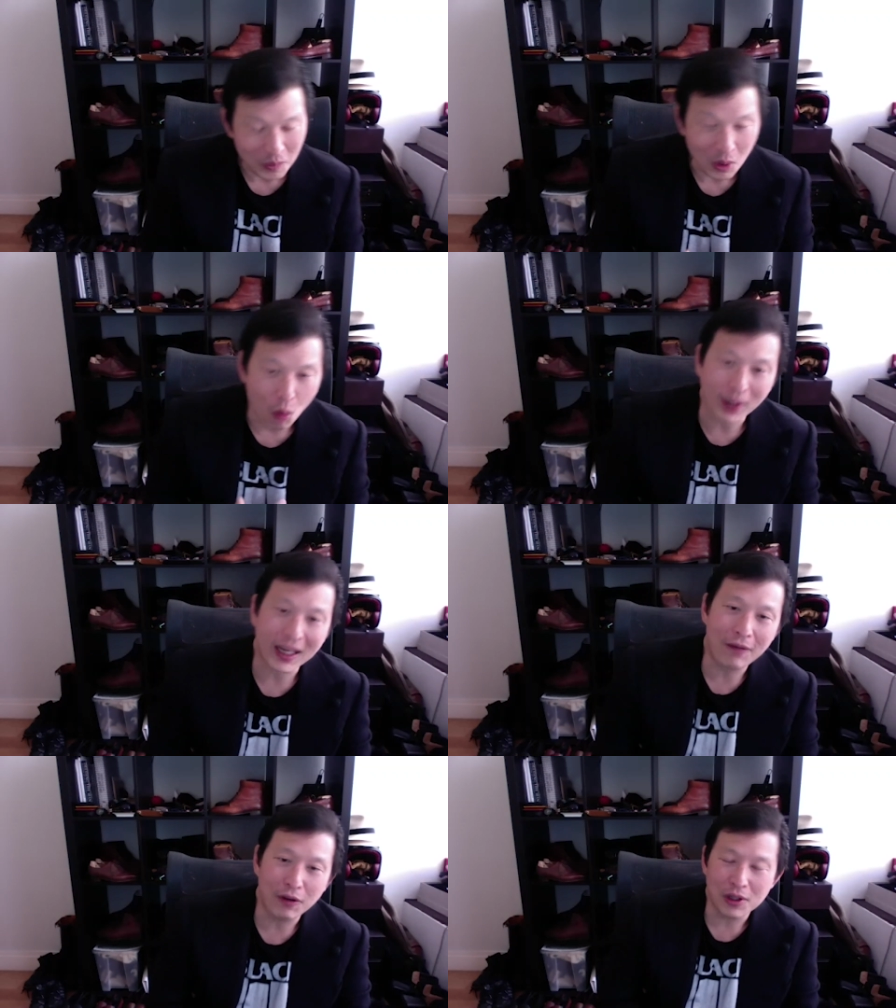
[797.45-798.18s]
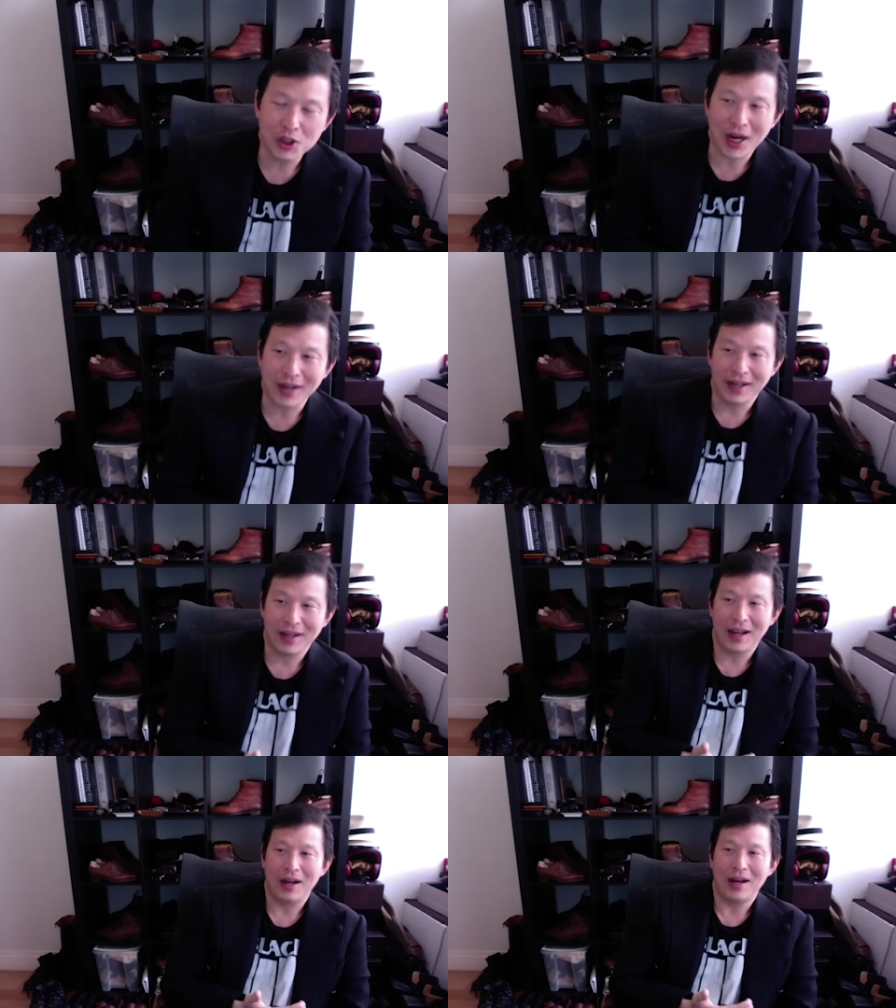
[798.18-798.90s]
what gave you this
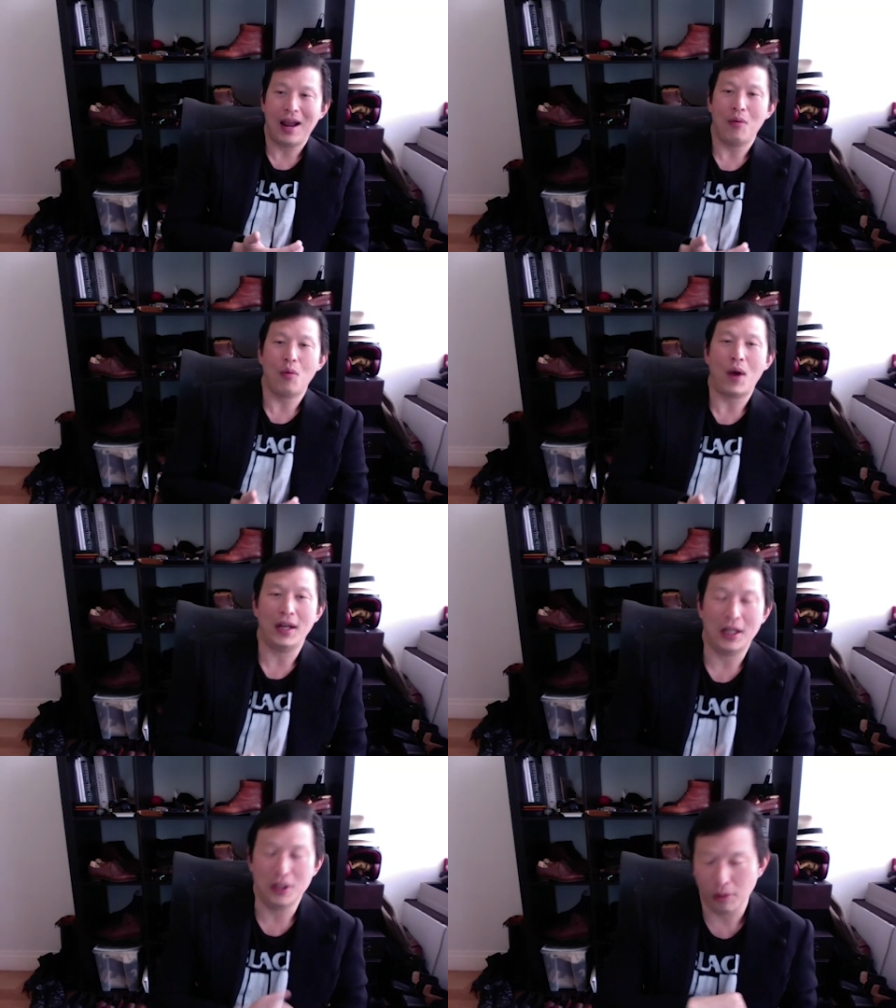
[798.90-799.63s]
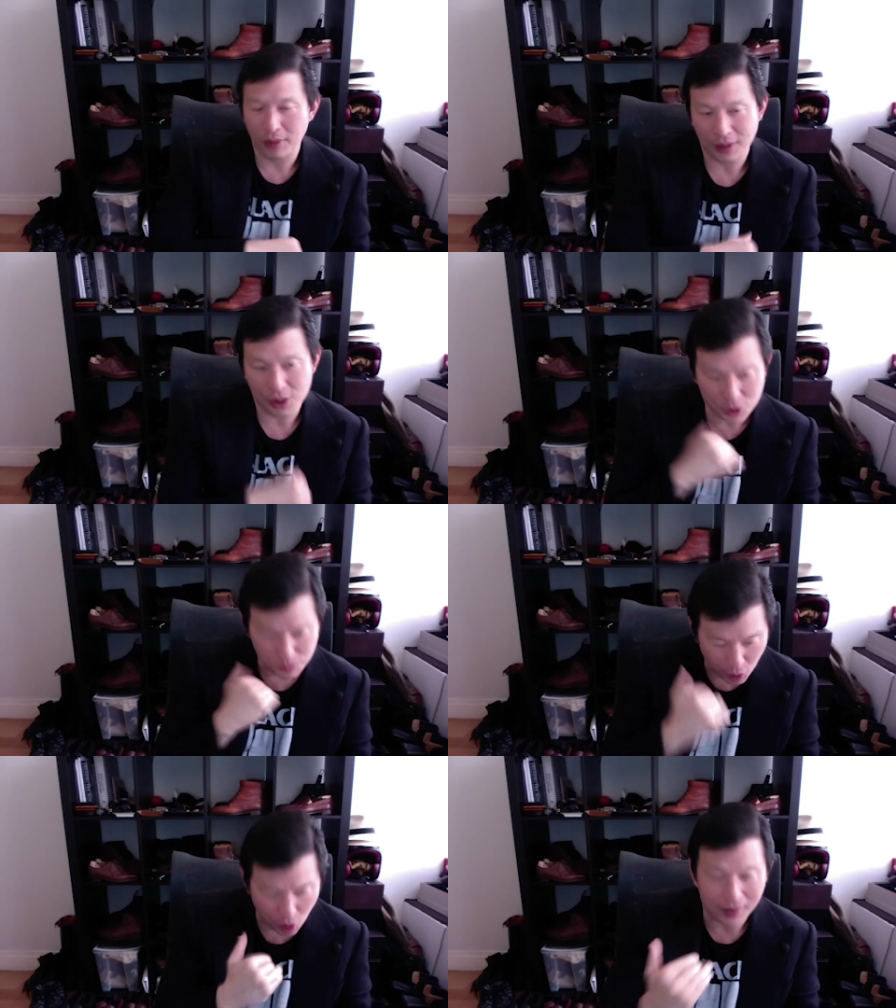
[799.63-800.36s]
idea and, and what and do you think this is
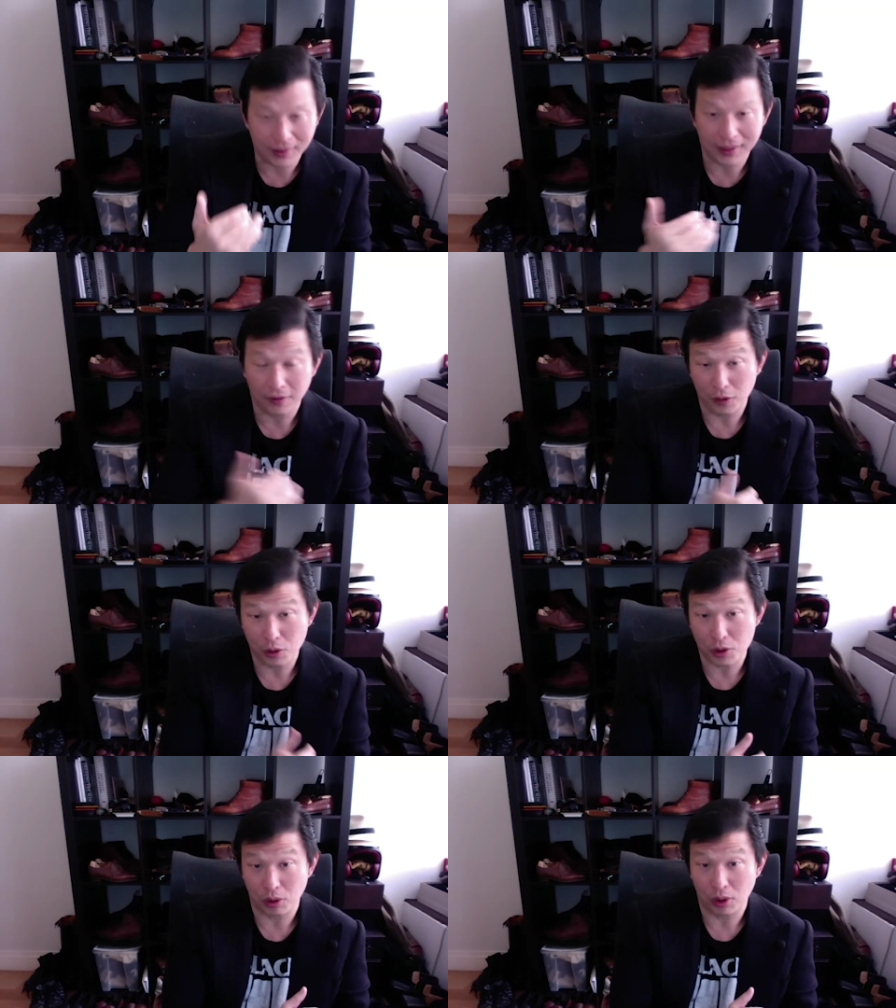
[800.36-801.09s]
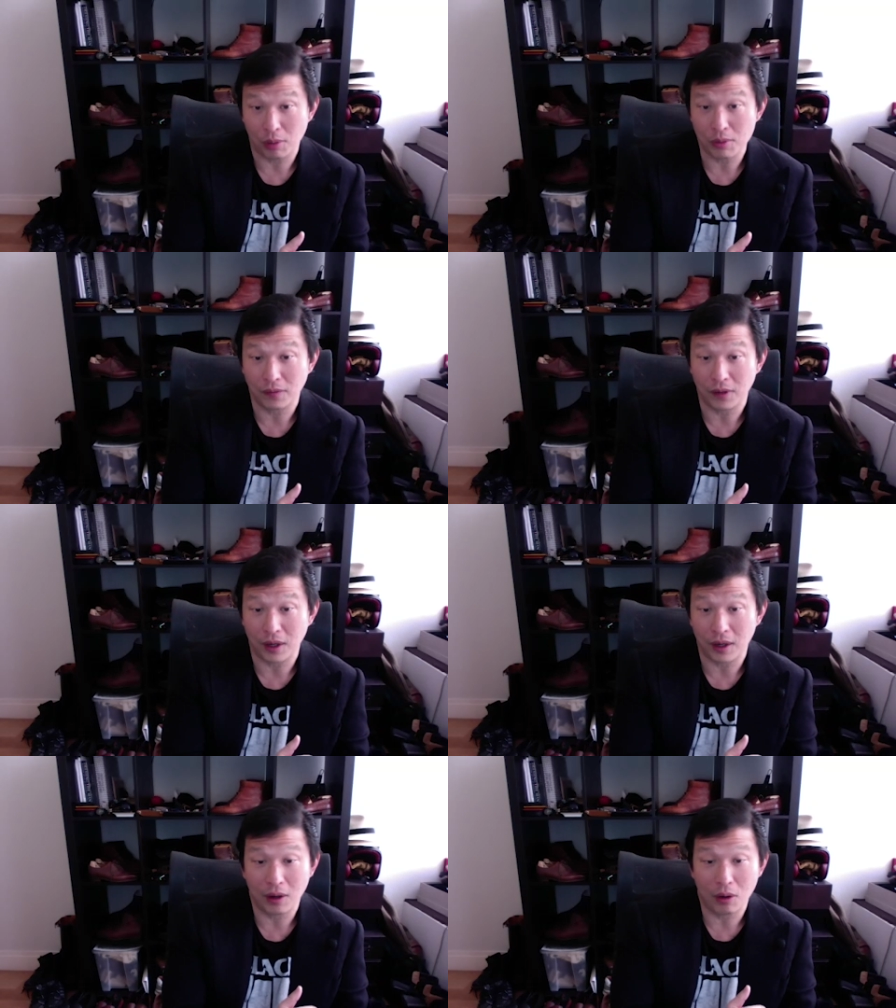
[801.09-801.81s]
permanently the future in terms of
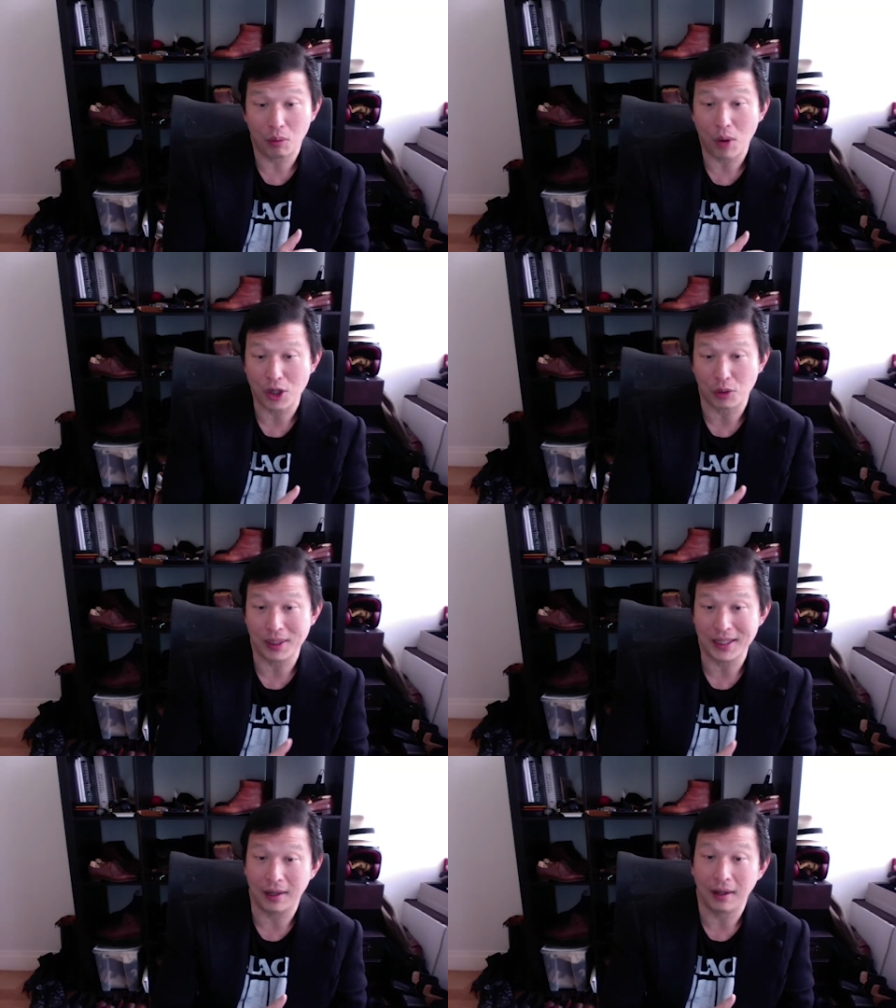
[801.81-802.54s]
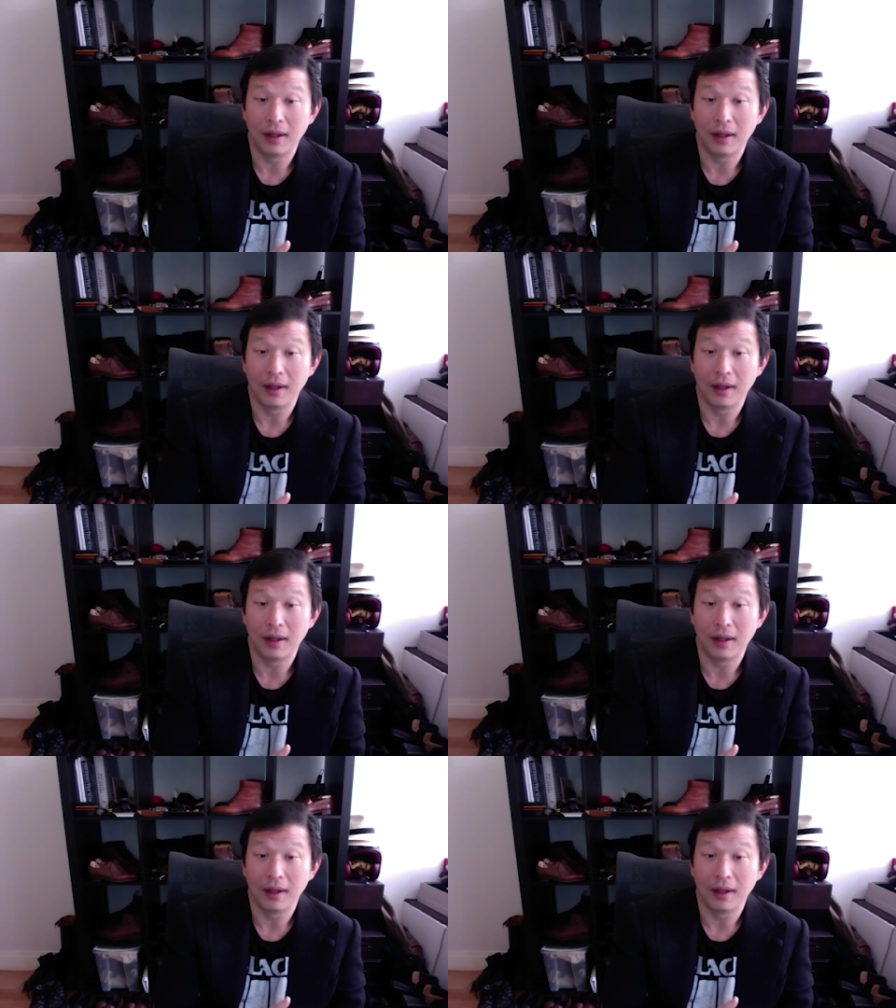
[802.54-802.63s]
uh, watch retail